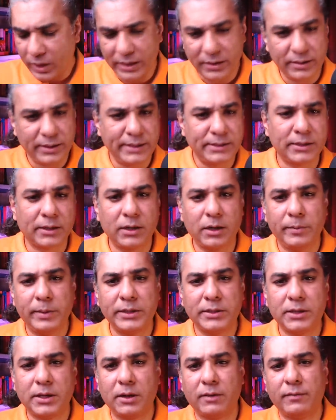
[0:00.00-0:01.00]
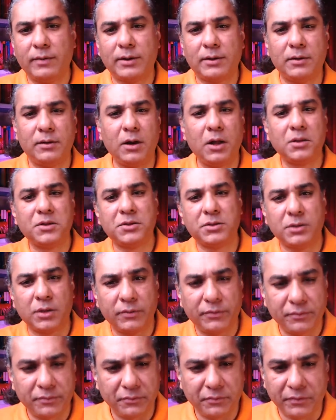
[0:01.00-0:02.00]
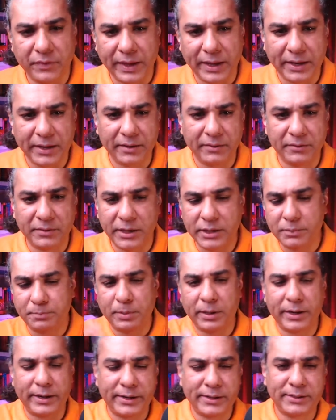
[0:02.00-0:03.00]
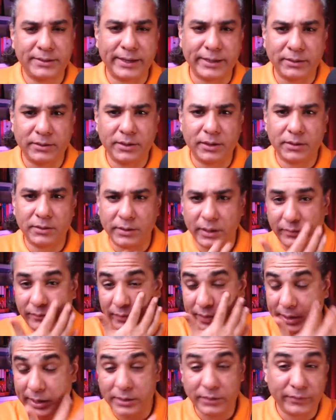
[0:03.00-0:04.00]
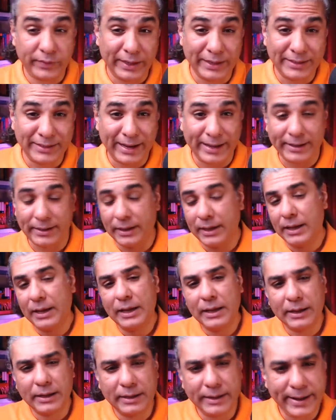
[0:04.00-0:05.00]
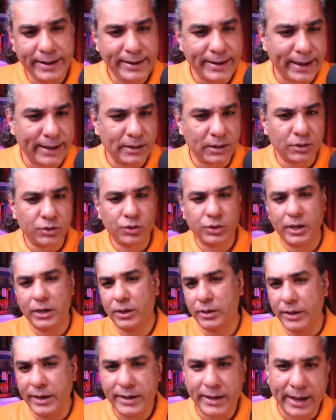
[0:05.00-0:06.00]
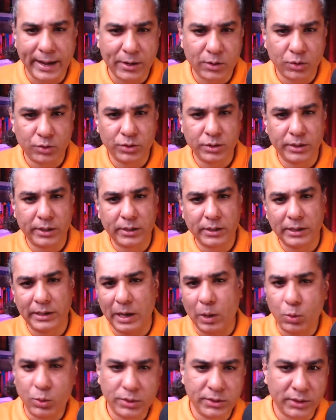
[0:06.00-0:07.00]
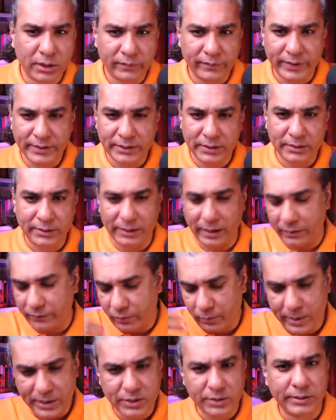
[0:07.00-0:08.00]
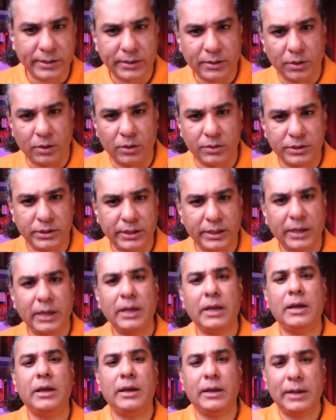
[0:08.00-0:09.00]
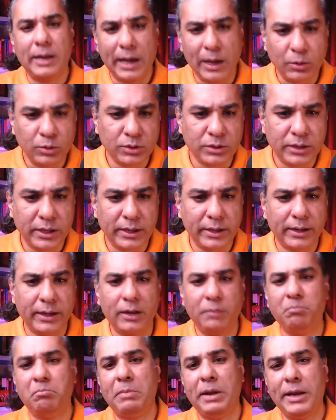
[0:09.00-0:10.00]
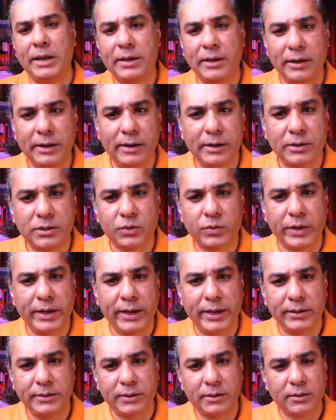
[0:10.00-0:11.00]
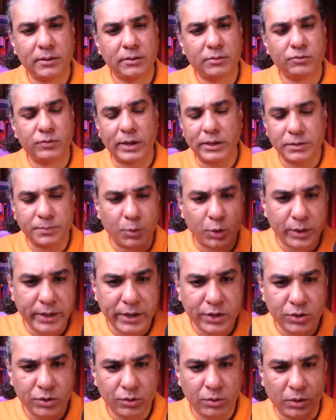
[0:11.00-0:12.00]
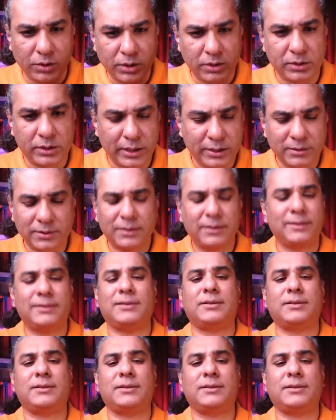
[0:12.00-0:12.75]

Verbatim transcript: and these agreements cover lots of very disparate sectors in various fields like green energy and green hydrogen and cloud services and information technology and housing and medical industries and transportation logistics